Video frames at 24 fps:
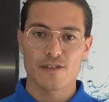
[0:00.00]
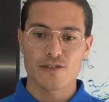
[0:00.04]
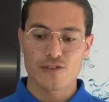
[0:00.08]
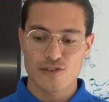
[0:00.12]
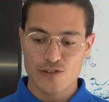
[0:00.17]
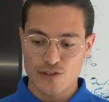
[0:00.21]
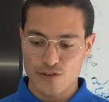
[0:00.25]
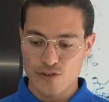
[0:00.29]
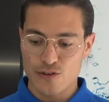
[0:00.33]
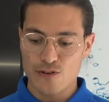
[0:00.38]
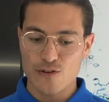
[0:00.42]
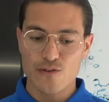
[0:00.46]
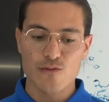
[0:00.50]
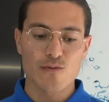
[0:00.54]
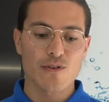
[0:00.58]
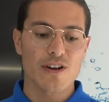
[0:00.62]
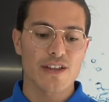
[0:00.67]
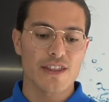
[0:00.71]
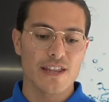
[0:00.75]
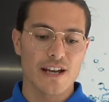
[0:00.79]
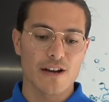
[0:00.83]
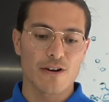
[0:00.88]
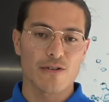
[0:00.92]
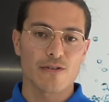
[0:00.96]
to know
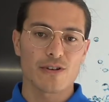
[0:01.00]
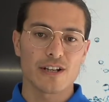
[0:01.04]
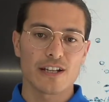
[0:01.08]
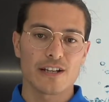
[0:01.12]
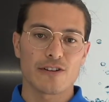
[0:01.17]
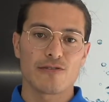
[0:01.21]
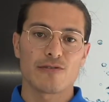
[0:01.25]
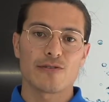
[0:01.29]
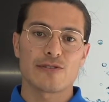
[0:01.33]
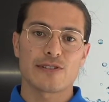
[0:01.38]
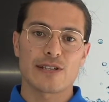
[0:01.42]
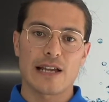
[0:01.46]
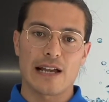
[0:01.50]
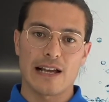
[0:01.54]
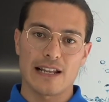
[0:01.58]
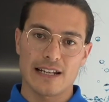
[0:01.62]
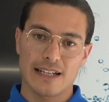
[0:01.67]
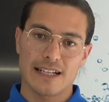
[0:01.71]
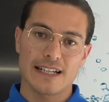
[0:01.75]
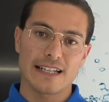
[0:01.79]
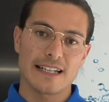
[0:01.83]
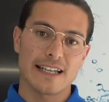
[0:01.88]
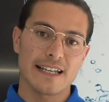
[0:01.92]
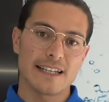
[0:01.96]
whether our liquids are
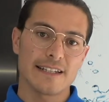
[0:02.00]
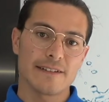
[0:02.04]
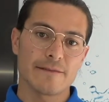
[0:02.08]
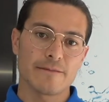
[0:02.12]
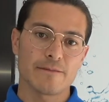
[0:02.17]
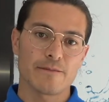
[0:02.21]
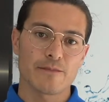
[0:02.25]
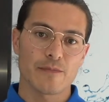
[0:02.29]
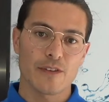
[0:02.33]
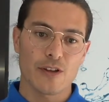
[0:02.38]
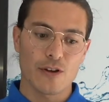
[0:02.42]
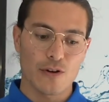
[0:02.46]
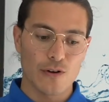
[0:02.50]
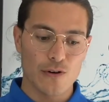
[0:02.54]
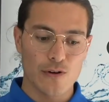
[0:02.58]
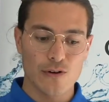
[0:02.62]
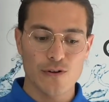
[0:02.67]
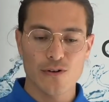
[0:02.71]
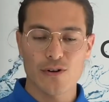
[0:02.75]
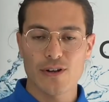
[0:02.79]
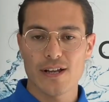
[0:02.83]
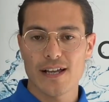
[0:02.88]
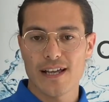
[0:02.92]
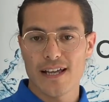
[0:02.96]
alkaline
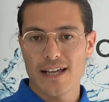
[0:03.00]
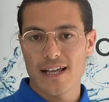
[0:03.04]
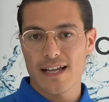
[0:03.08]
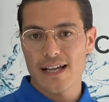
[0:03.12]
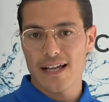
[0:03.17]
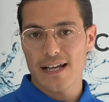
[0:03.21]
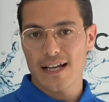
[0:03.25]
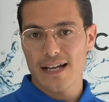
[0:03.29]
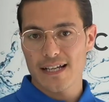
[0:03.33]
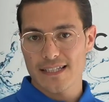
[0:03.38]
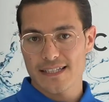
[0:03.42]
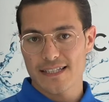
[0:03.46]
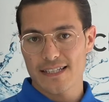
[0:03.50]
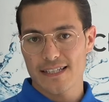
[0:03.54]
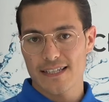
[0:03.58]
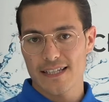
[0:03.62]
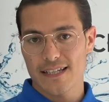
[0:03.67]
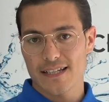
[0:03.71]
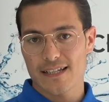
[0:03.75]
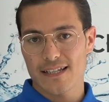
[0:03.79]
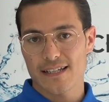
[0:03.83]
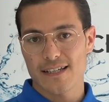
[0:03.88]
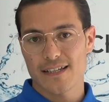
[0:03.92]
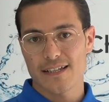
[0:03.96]
or
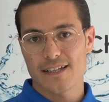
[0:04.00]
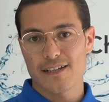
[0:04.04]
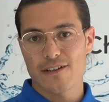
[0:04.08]
acidic,